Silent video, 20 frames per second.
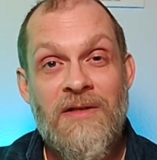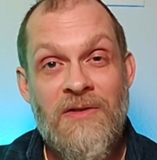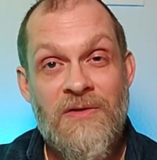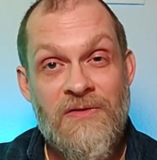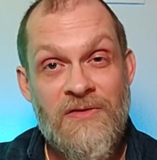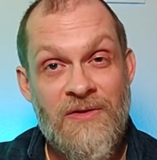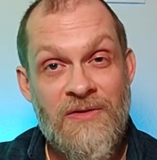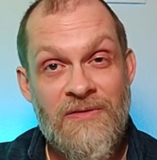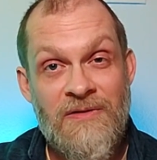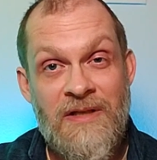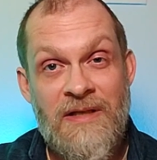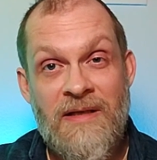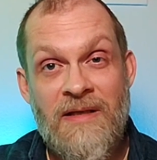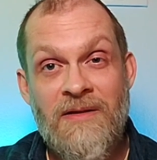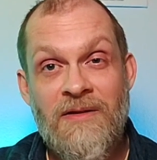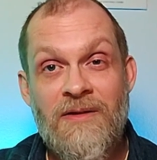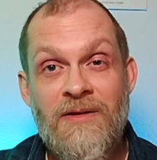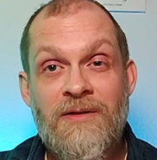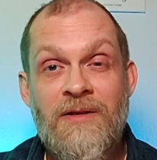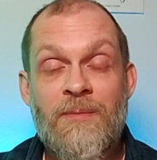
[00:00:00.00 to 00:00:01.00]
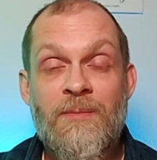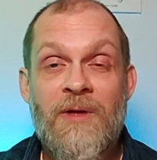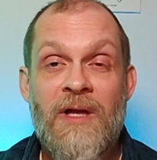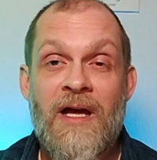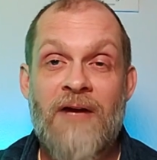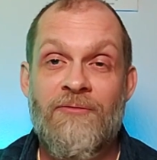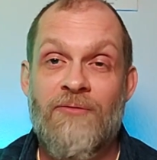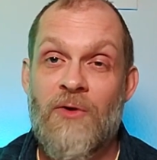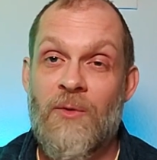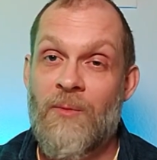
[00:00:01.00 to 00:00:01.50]
You certainly can learn the
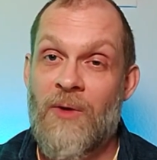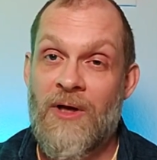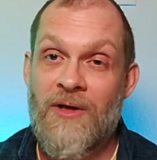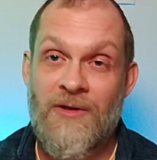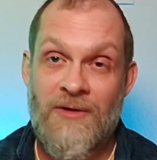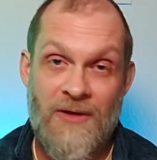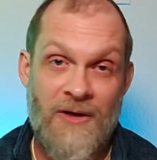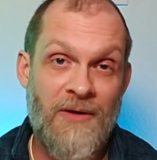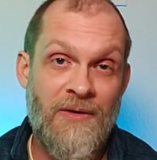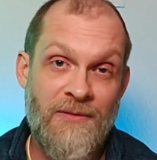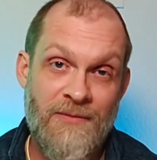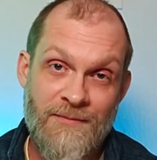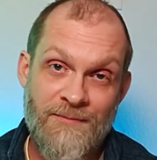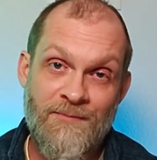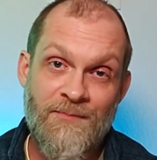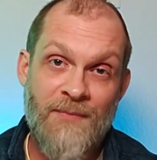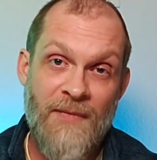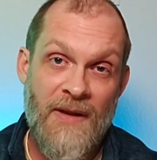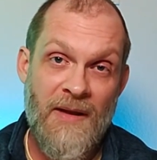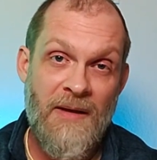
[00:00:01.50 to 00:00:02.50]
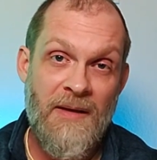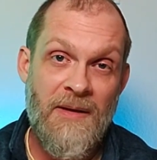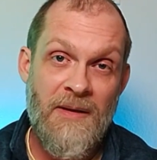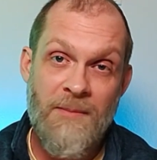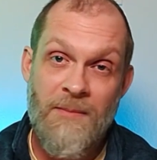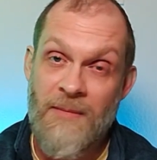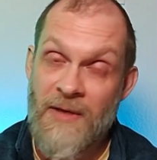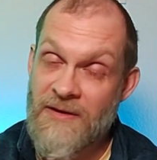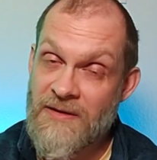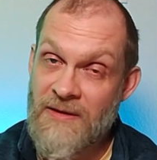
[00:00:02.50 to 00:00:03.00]
platform on your own,
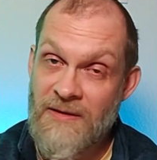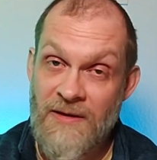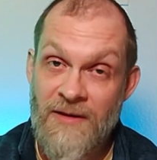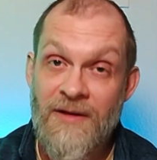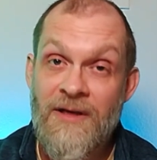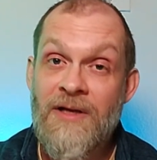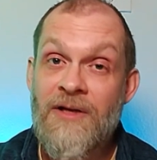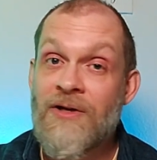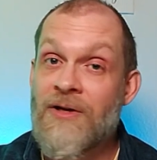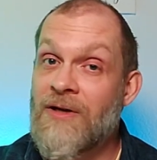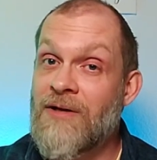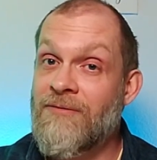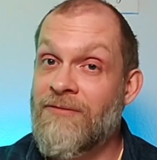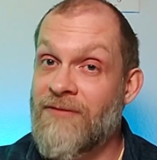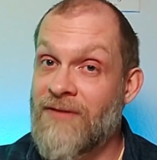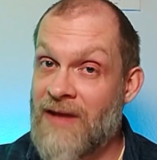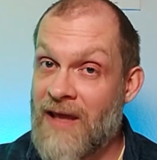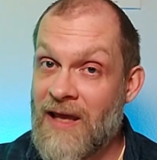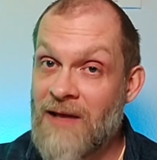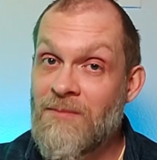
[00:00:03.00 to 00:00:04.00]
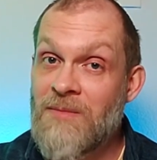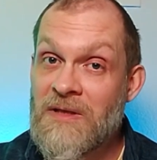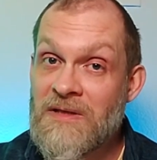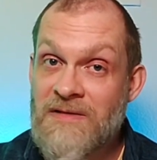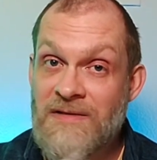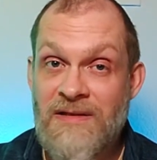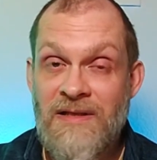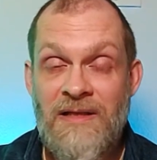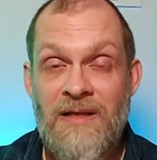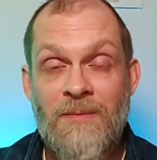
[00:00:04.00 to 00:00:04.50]
but the learning curve can be
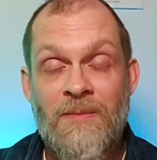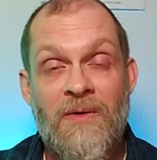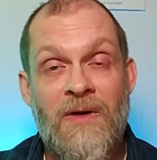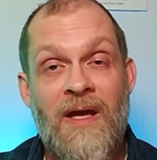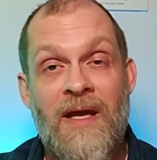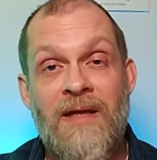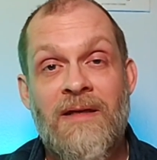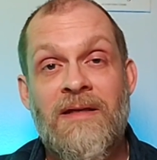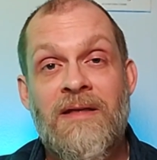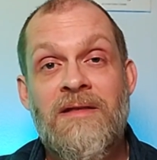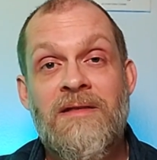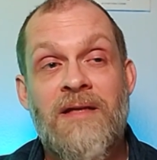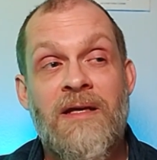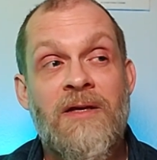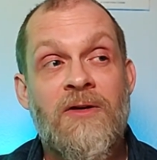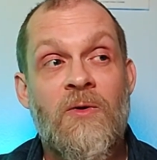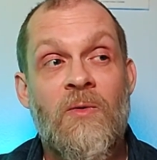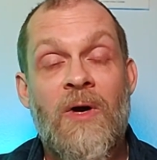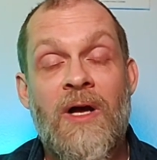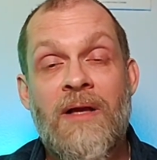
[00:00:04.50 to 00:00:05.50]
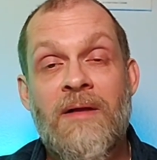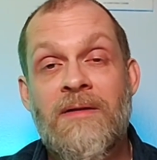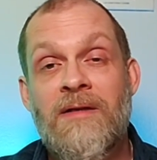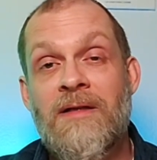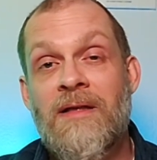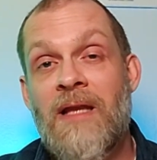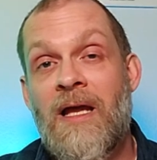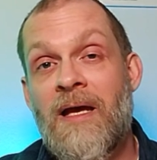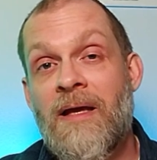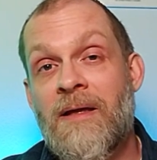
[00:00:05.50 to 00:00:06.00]
steep and can take a while to
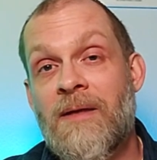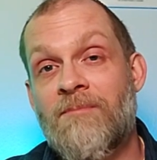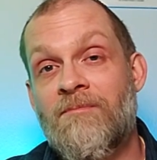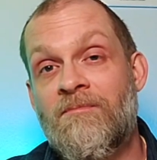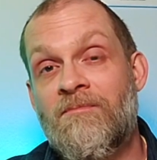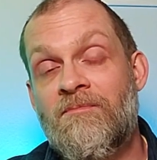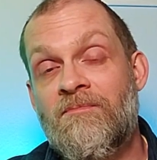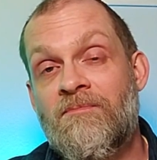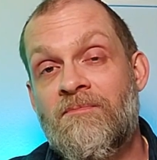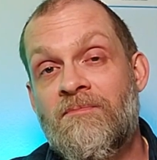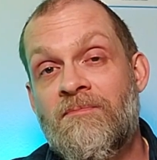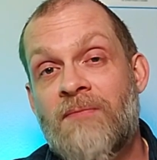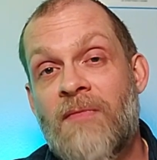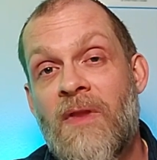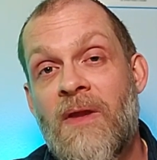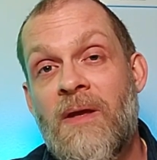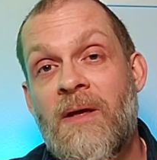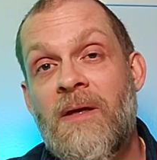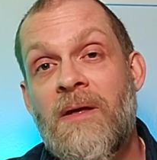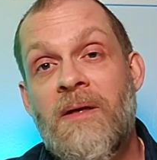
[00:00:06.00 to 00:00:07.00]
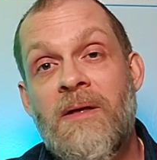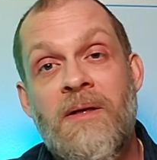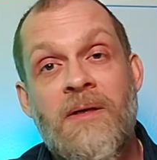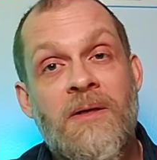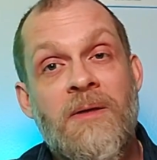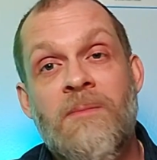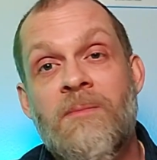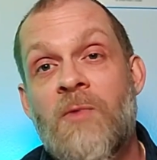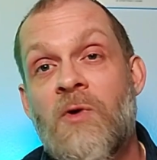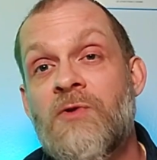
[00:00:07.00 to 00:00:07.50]
climb.
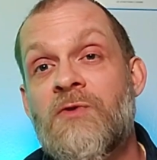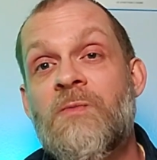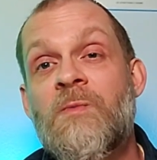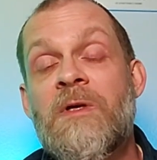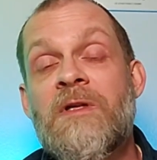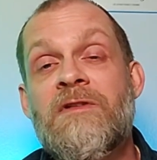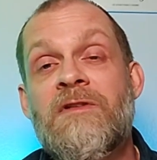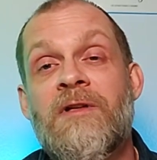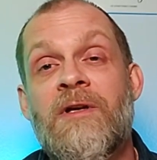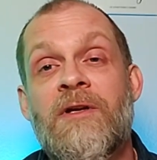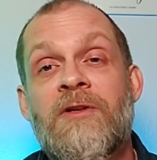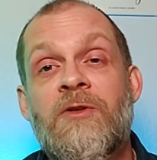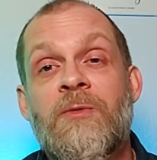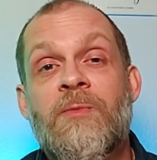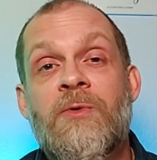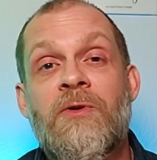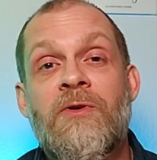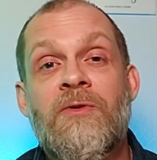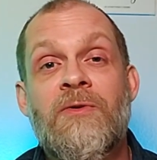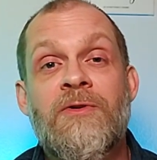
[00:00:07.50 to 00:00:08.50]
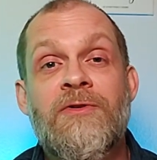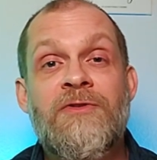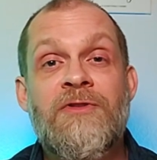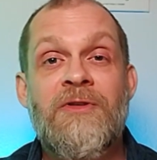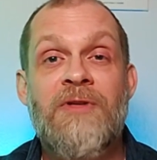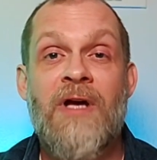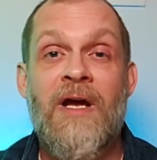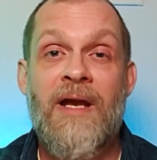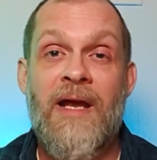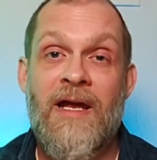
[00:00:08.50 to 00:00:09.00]
Most busy entrepreneurs do
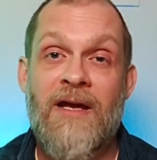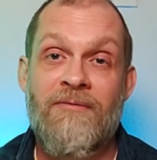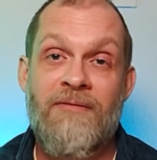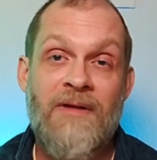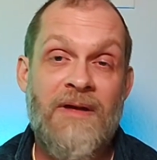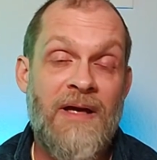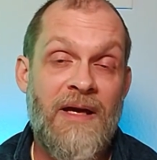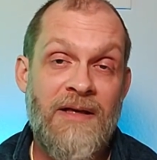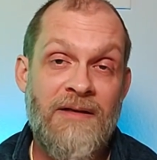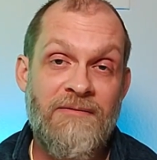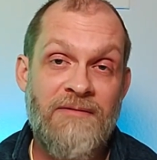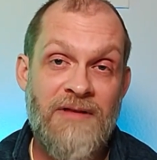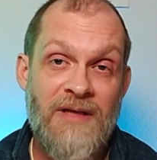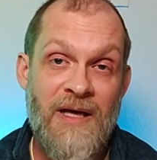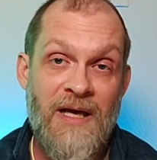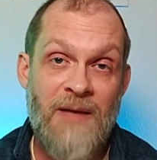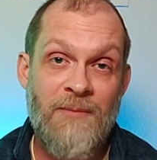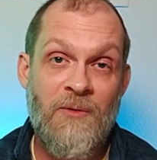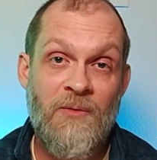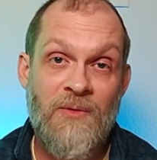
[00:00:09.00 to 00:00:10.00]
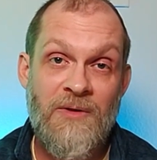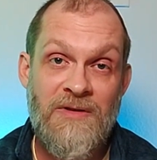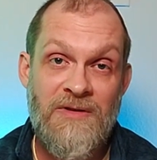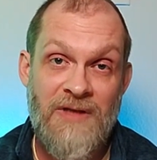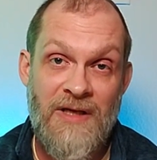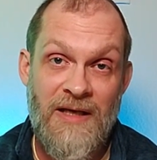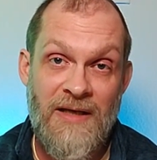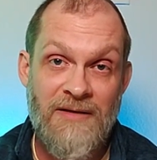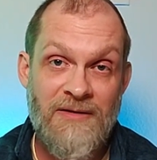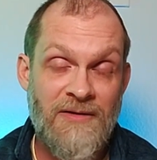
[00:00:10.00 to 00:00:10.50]
not have the kind of time it would
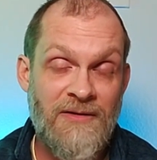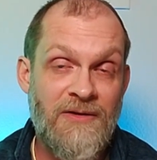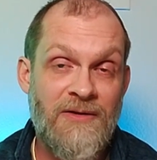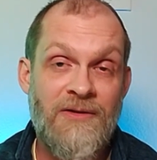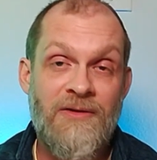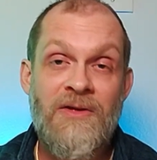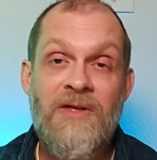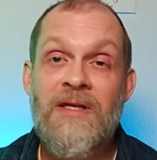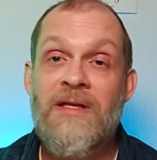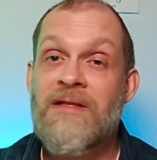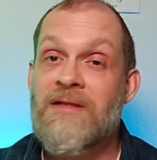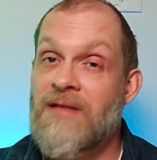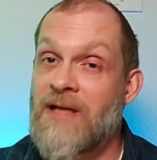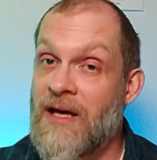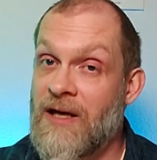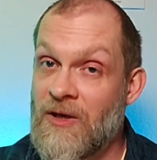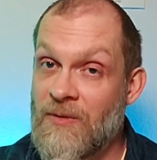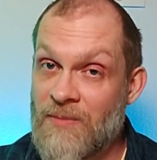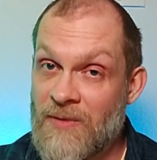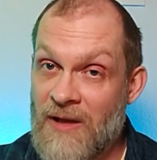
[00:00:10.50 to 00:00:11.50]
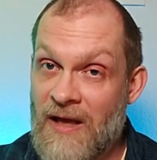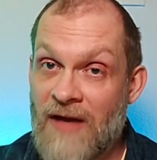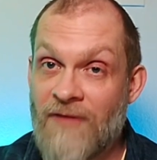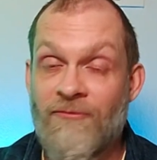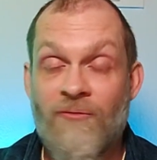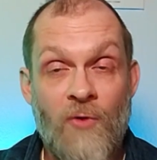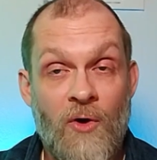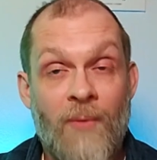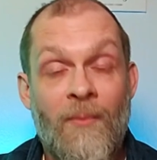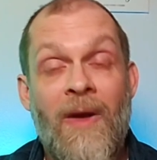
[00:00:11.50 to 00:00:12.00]
take to learn the entire
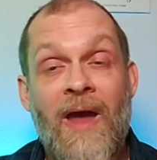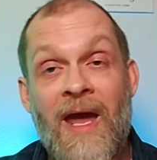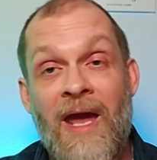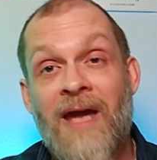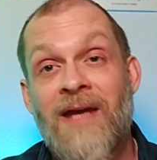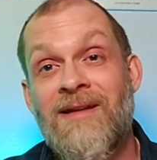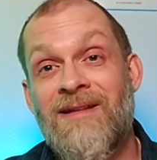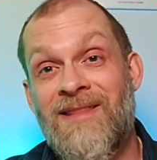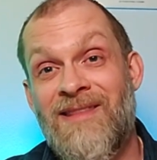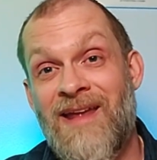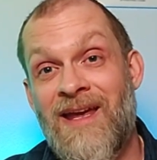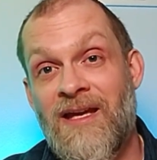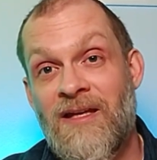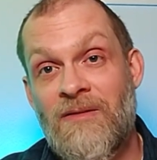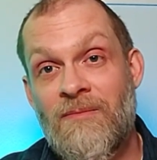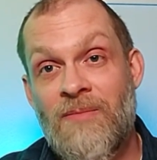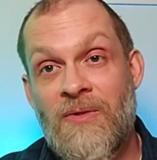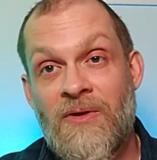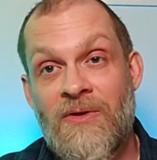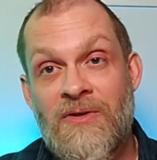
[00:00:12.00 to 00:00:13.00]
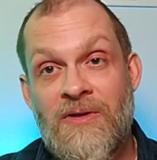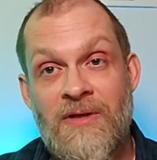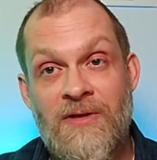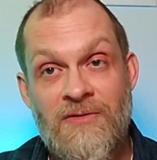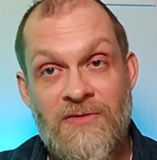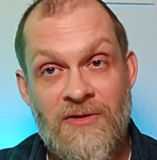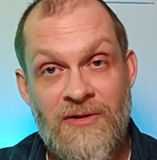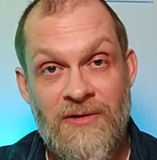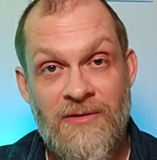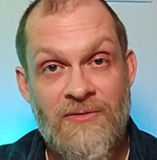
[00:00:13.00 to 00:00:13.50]
platform and then build their
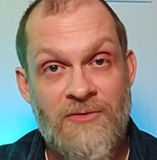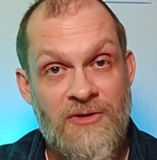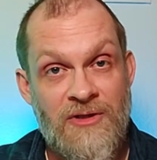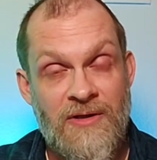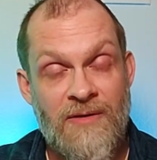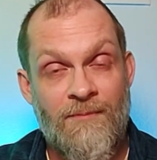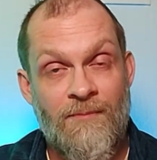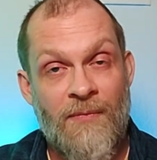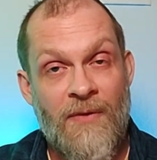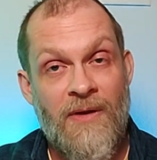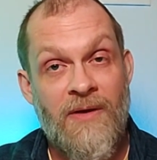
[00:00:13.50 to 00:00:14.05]
solution.